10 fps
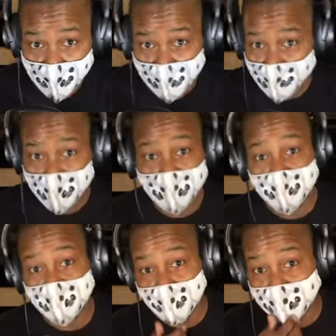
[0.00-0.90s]
you need to
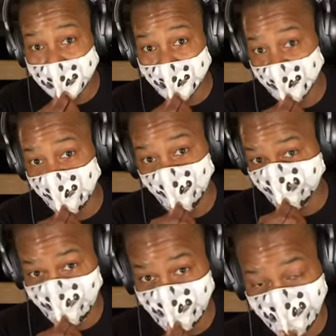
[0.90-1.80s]
go find some
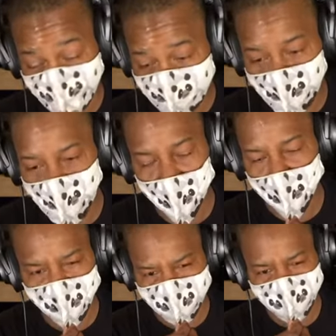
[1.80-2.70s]

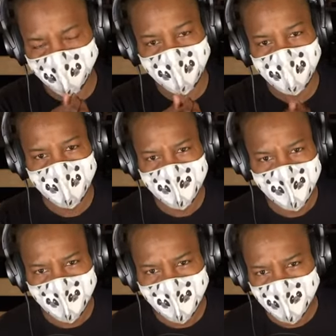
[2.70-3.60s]
spiritual
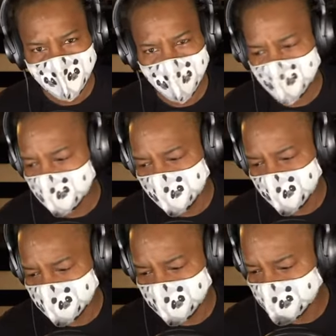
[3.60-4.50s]

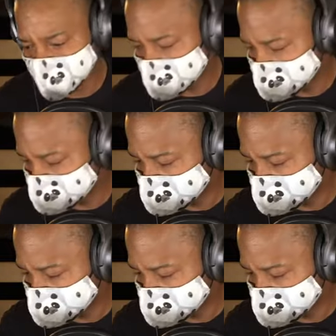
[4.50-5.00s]
corporation of,